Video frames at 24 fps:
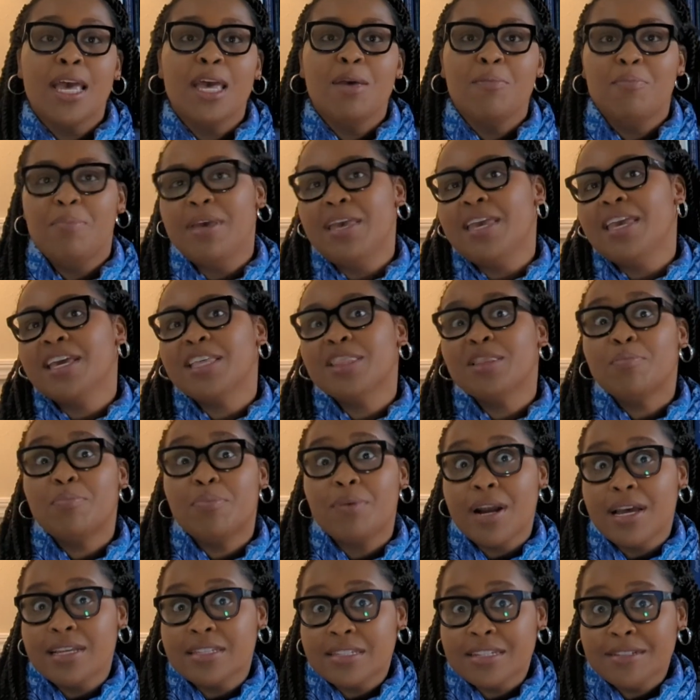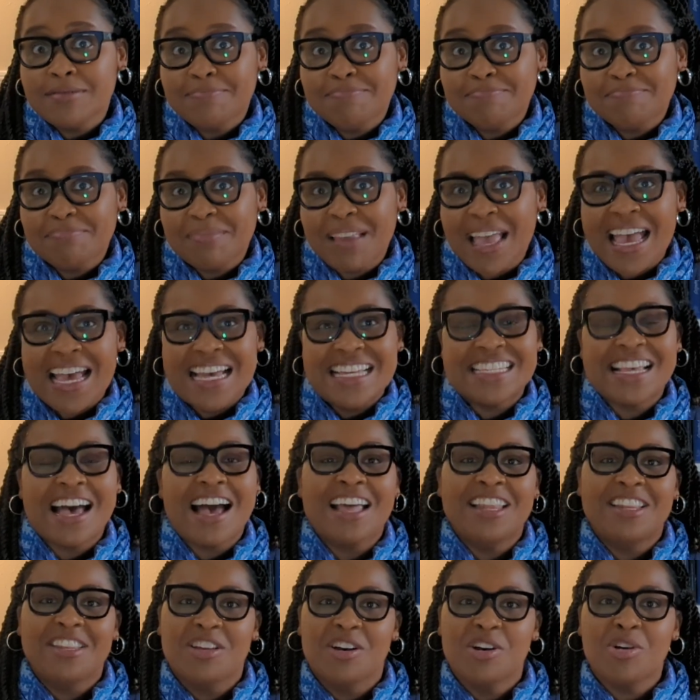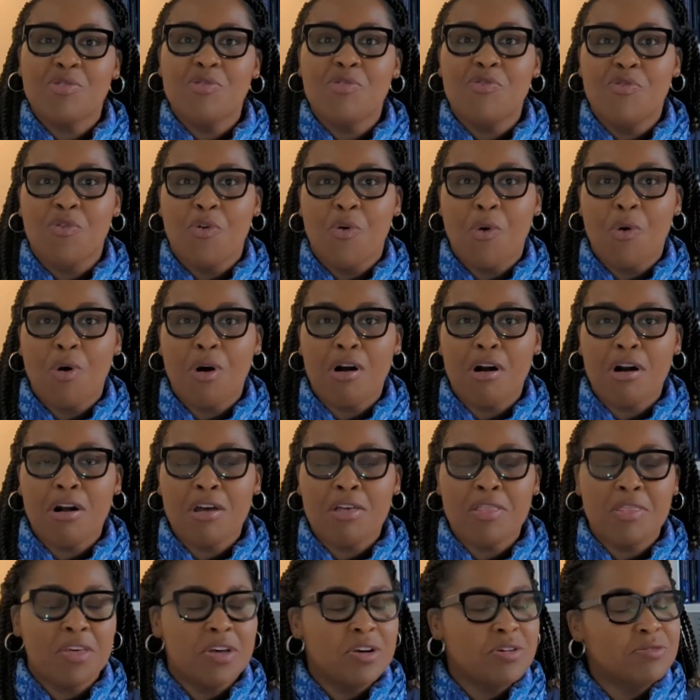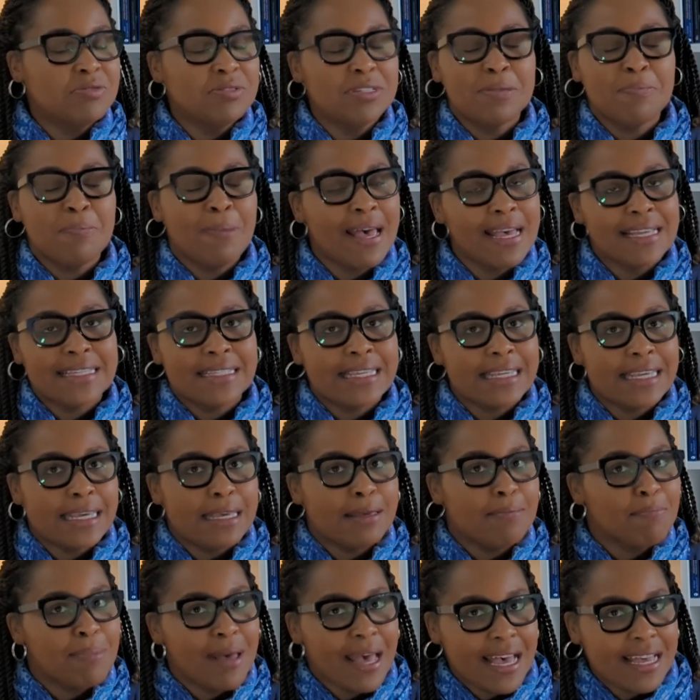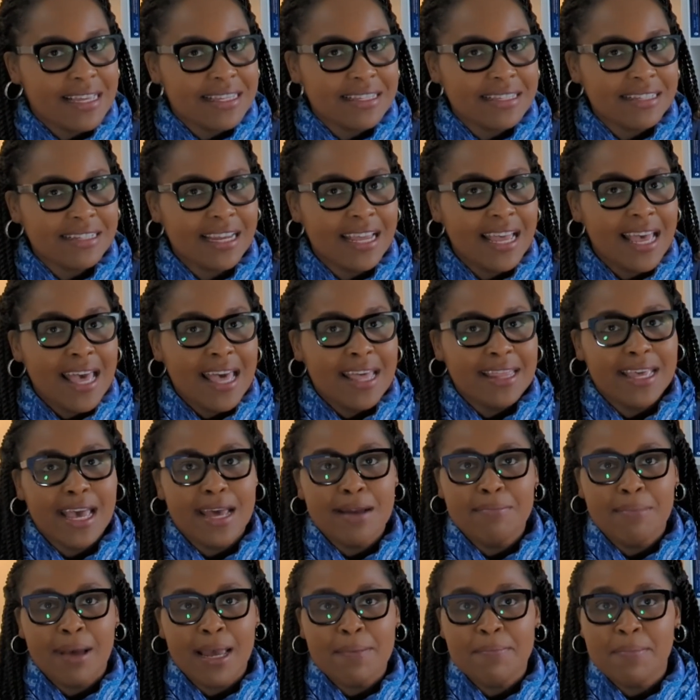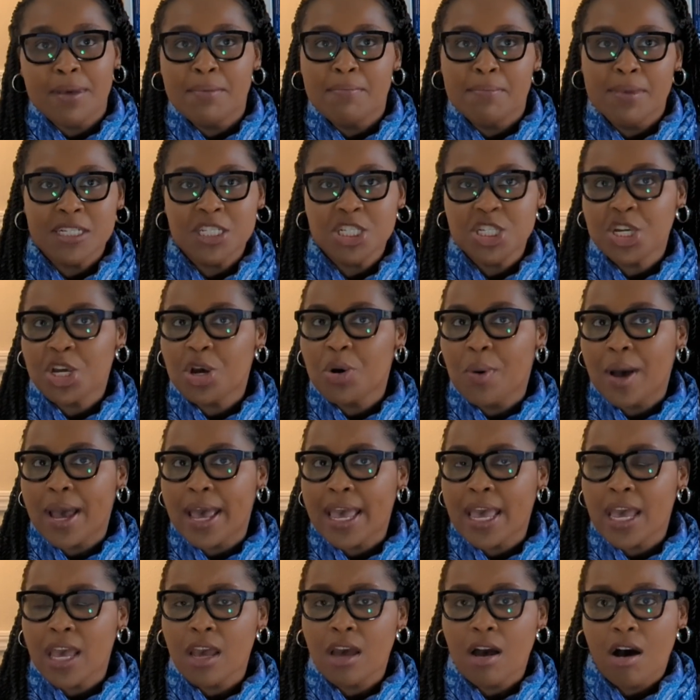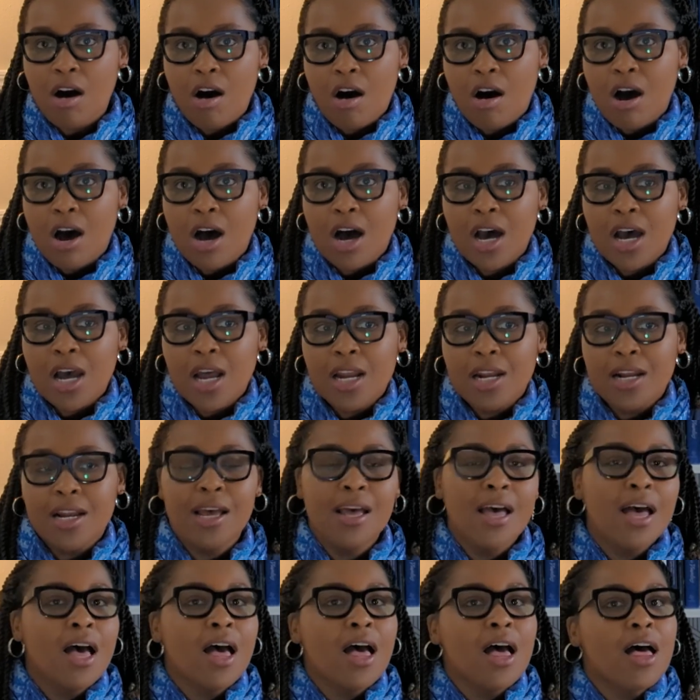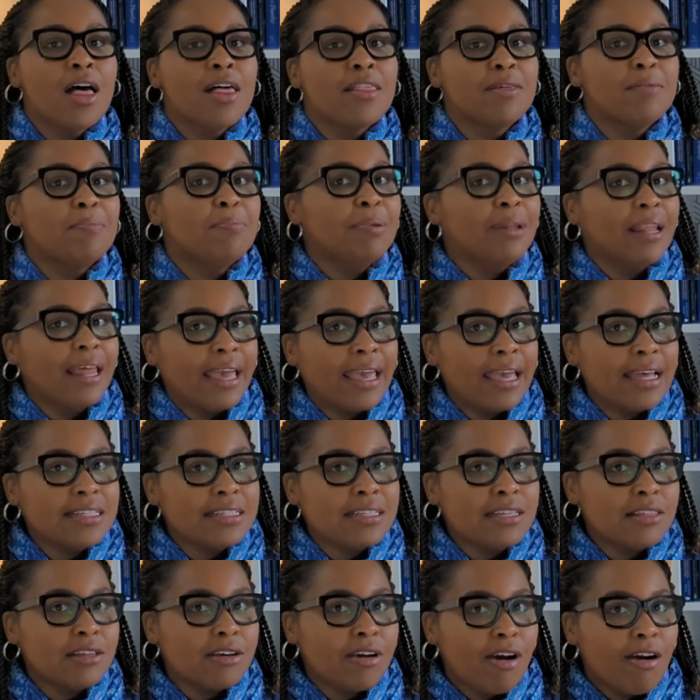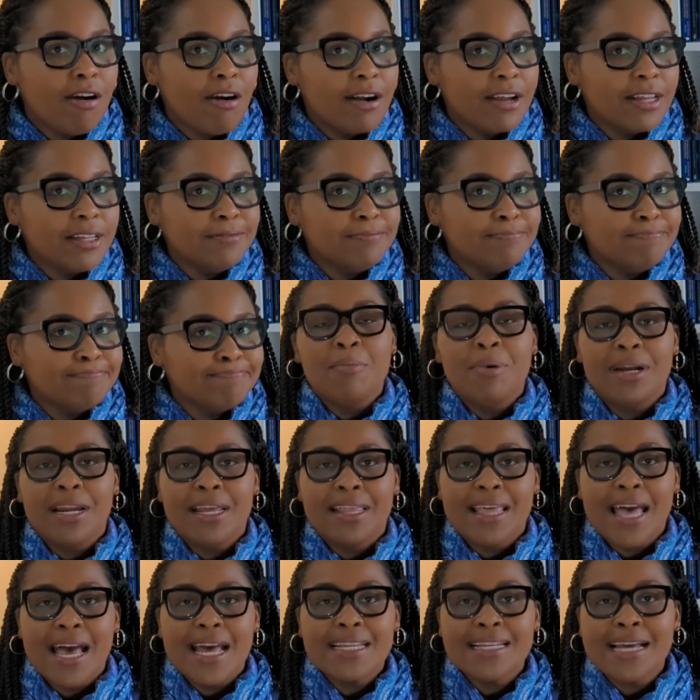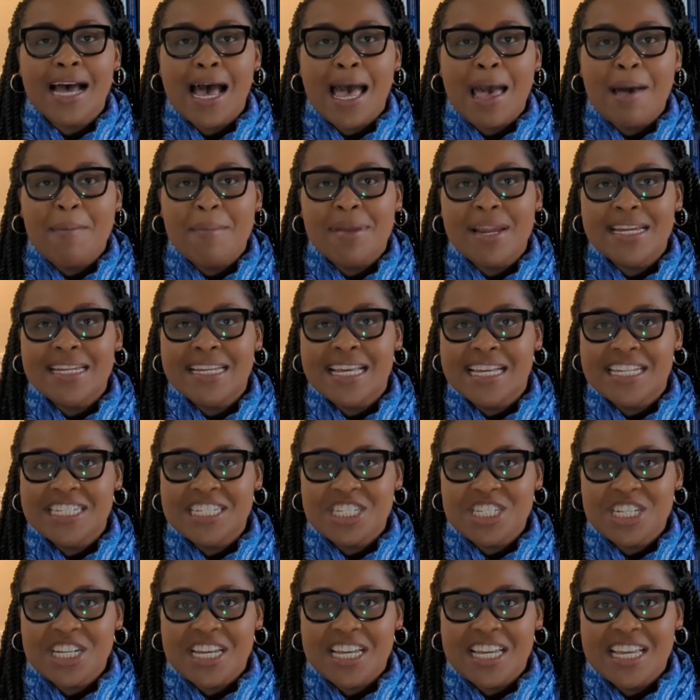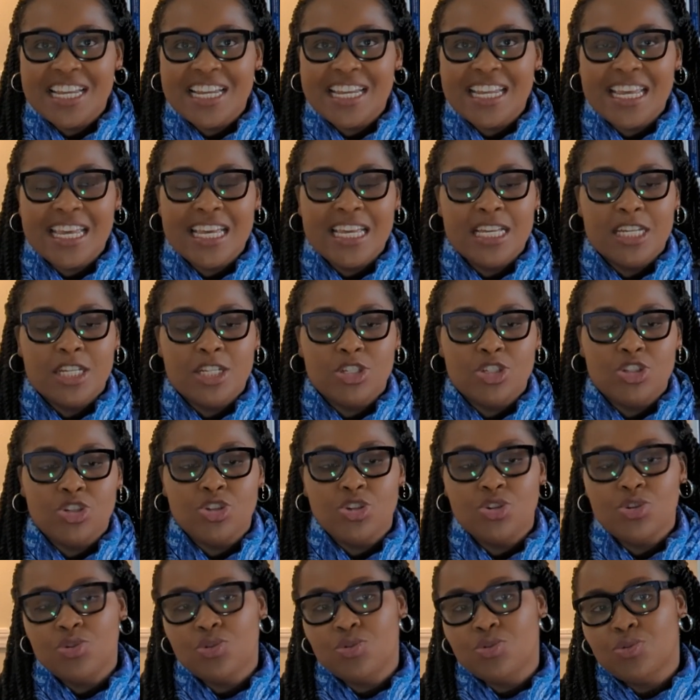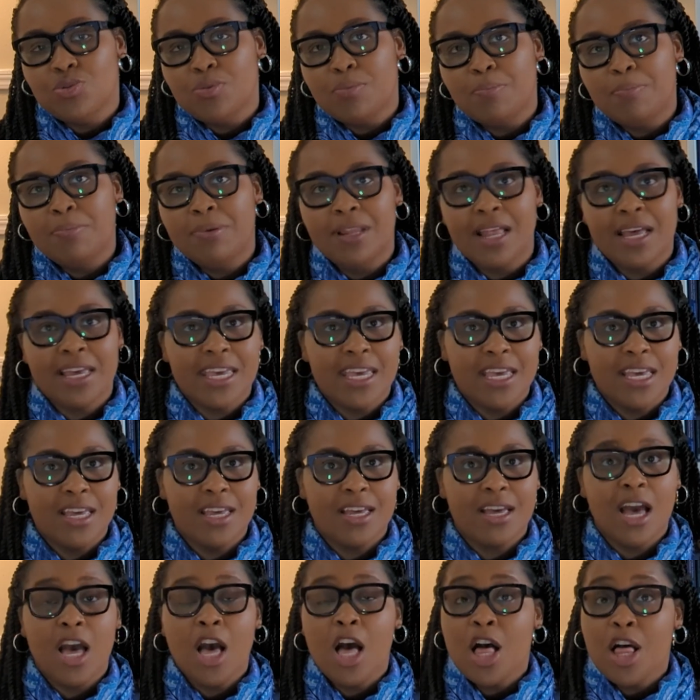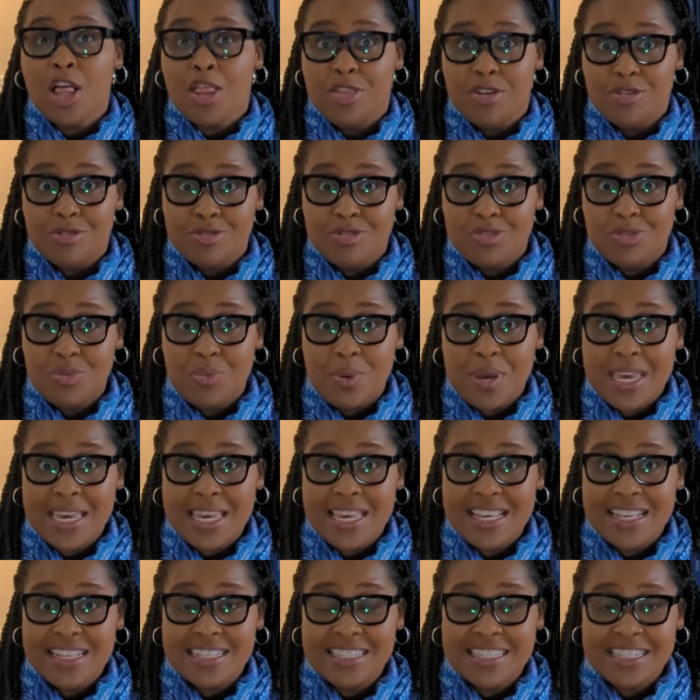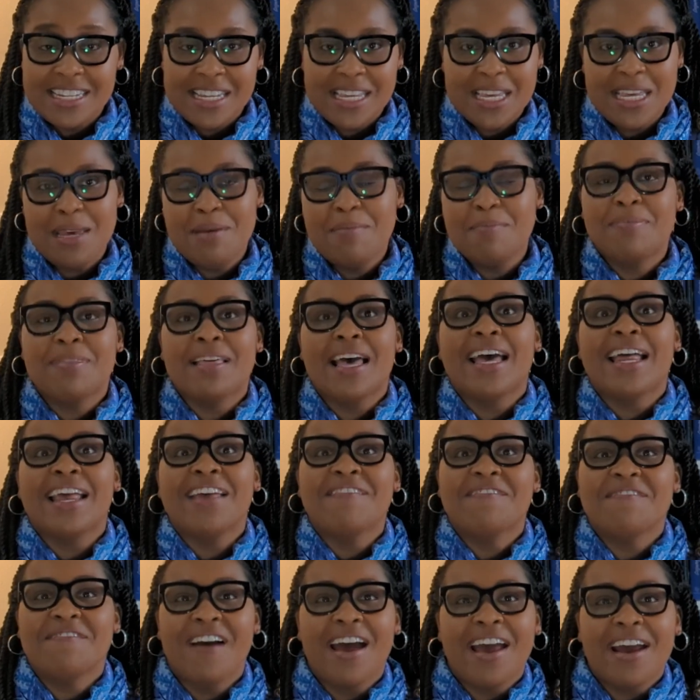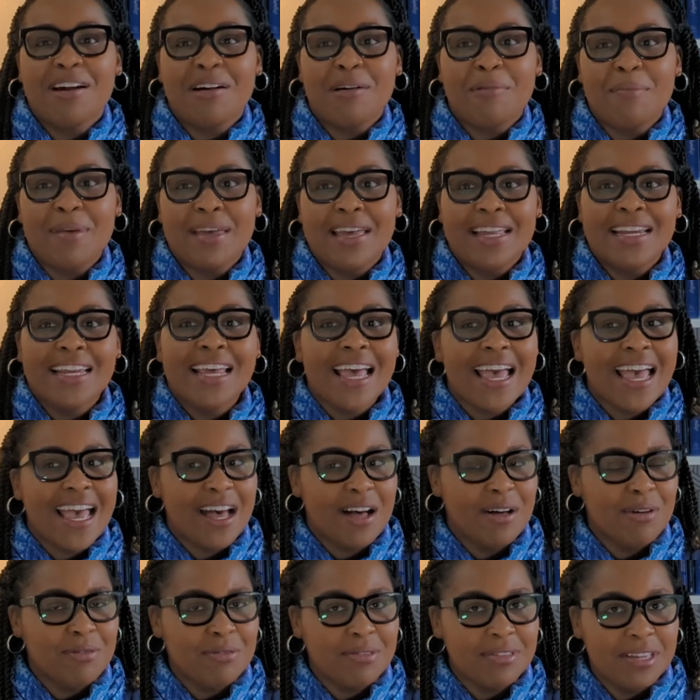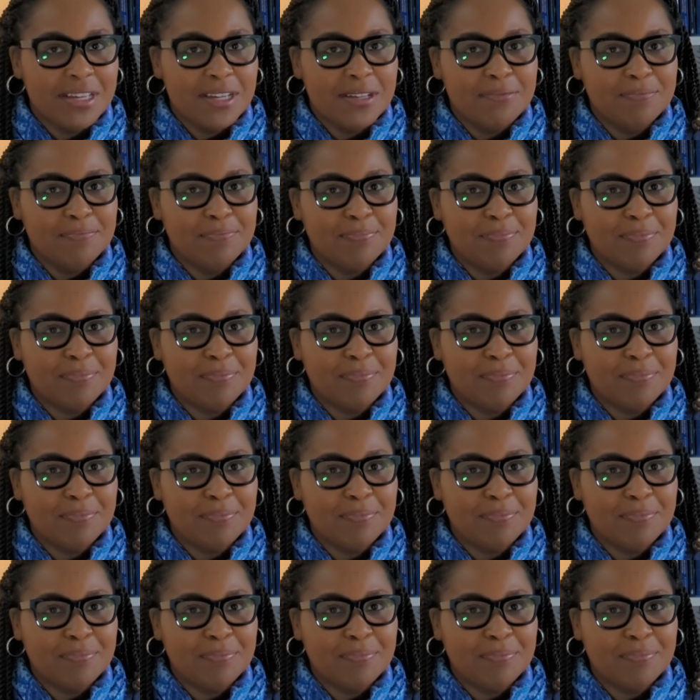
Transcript: Being in the present as I look for those pesky pests that might be munching away on the plants in the garden, putting that time and attention into plucking those weeds to keep that environment healthy.